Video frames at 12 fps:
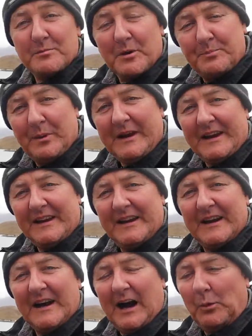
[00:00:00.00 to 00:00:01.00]
But B,
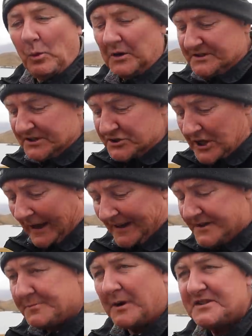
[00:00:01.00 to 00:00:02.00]
I want to
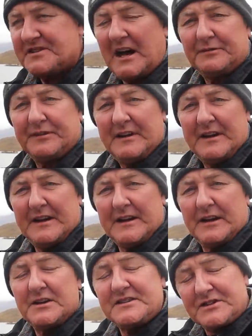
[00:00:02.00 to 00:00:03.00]
challenge myself
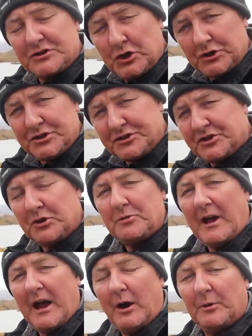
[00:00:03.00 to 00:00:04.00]
because it's good to do
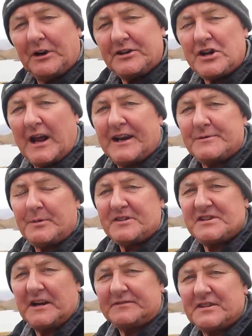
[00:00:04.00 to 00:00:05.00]
that. I want to challenge
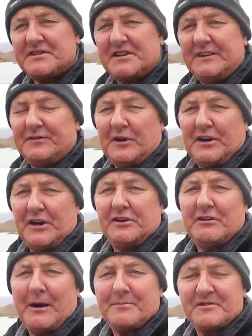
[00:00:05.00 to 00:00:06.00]
myself to see if I can
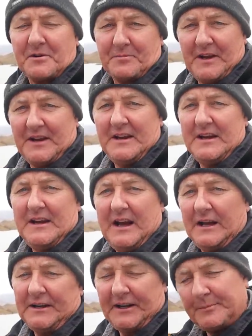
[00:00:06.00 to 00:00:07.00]
grab something
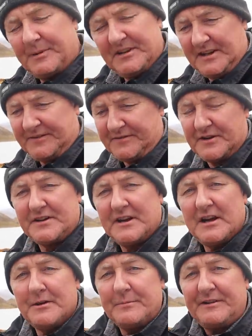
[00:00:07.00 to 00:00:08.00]
a little bit different.
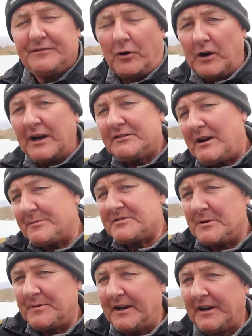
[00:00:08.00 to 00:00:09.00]
Before I grab
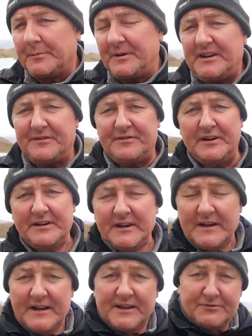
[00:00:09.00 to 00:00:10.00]
something a little bit different,
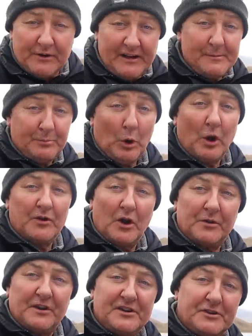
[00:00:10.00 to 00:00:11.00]
it's really important
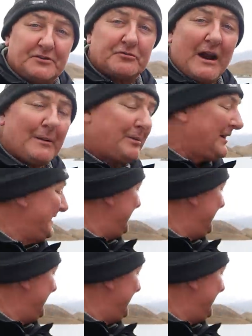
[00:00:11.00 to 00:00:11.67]
though that you grab